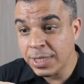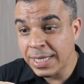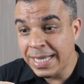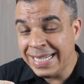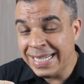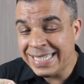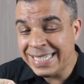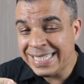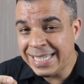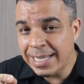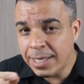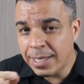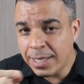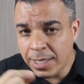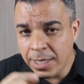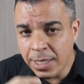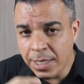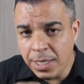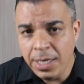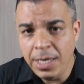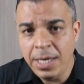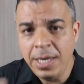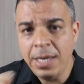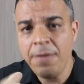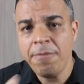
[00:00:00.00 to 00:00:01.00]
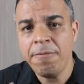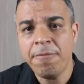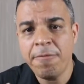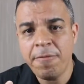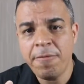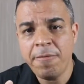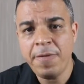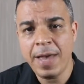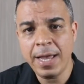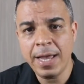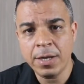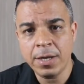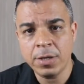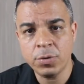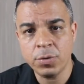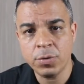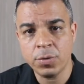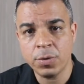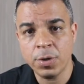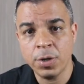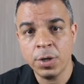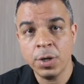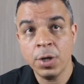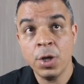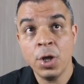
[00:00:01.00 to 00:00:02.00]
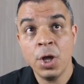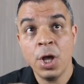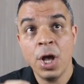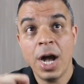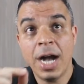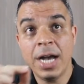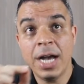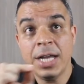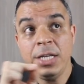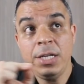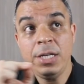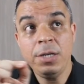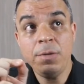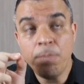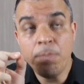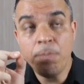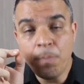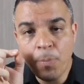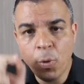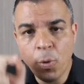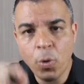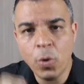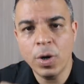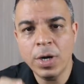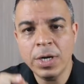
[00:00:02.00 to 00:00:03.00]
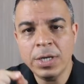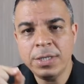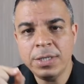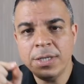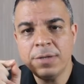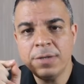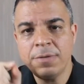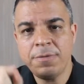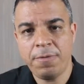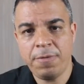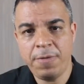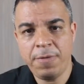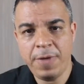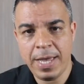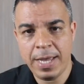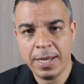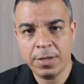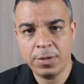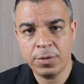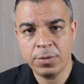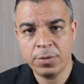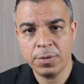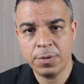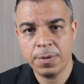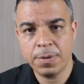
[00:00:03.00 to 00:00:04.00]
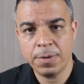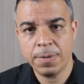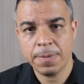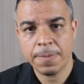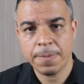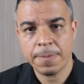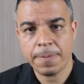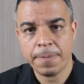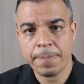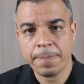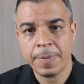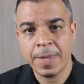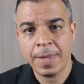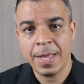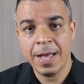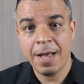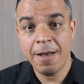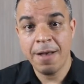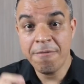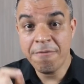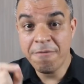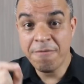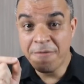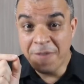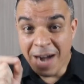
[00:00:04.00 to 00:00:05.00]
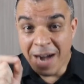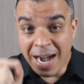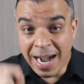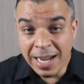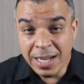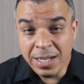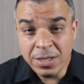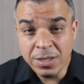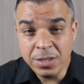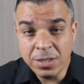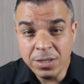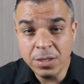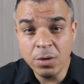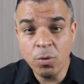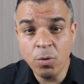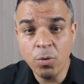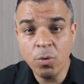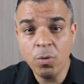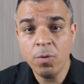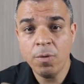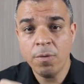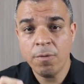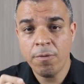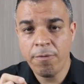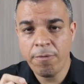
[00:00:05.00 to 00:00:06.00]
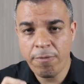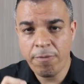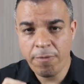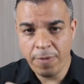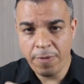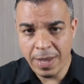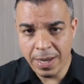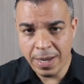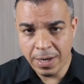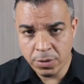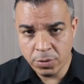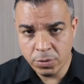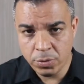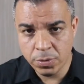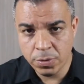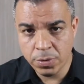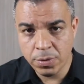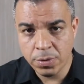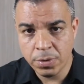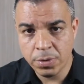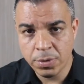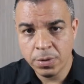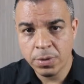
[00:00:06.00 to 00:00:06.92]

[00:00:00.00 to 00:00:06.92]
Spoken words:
It's a key factor, an important factor, a vital factor